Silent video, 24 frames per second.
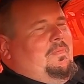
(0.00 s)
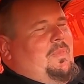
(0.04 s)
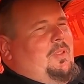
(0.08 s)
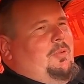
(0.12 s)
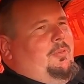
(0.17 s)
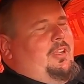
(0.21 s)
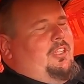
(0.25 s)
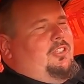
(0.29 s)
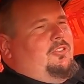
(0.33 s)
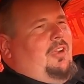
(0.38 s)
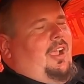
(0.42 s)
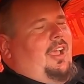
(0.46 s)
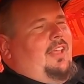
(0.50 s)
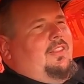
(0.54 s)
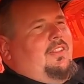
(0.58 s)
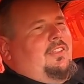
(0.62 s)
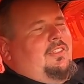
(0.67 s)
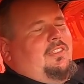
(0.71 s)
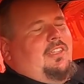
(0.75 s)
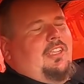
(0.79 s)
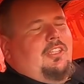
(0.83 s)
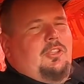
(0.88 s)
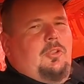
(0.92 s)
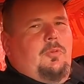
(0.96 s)
we tried to
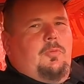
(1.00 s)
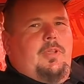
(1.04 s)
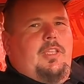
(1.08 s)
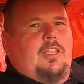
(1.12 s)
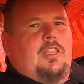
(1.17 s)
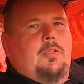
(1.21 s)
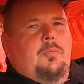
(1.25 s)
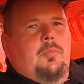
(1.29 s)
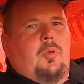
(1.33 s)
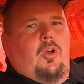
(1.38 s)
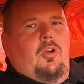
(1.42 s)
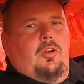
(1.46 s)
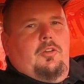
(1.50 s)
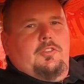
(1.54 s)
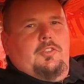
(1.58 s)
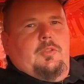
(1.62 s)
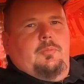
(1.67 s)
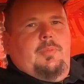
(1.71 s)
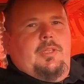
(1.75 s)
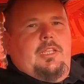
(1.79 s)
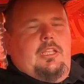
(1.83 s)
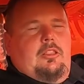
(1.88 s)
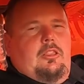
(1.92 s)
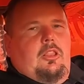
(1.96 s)
set the wheelie bars a
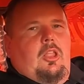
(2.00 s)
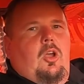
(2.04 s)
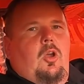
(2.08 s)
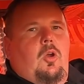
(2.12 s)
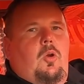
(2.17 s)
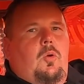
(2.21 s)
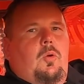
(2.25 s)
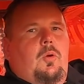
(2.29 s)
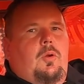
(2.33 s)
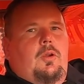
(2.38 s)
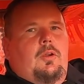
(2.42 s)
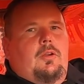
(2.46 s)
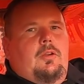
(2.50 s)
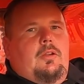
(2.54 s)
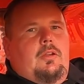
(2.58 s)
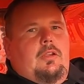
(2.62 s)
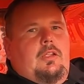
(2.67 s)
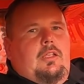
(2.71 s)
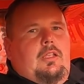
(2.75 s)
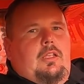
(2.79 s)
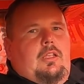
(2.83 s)
bit lower,